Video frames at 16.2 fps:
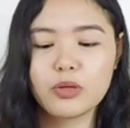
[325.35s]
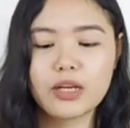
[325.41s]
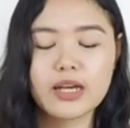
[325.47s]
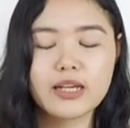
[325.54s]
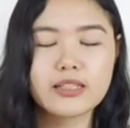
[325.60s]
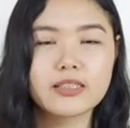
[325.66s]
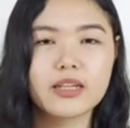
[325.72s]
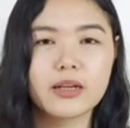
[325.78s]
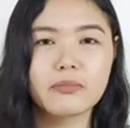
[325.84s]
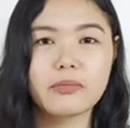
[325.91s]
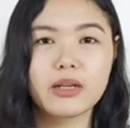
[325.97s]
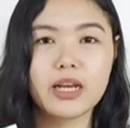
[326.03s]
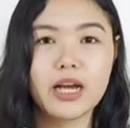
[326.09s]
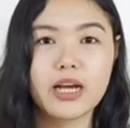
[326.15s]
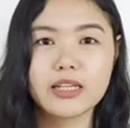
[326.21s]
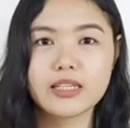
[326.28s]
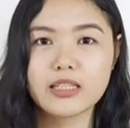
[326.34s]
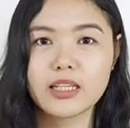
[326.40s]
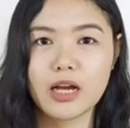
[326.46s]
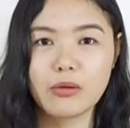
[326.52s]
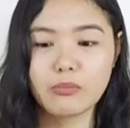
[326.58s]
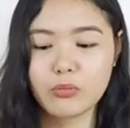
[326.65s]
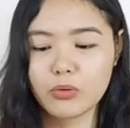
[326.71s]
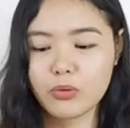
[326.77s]
Wala silang malakas
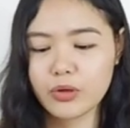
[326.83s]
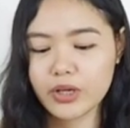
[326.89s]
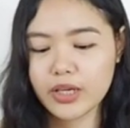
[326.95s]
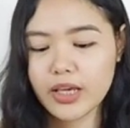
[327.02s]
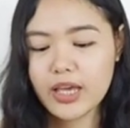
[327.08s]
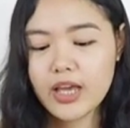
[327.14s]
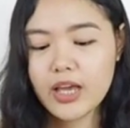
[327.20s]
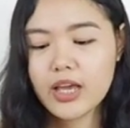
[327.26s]
na amoy.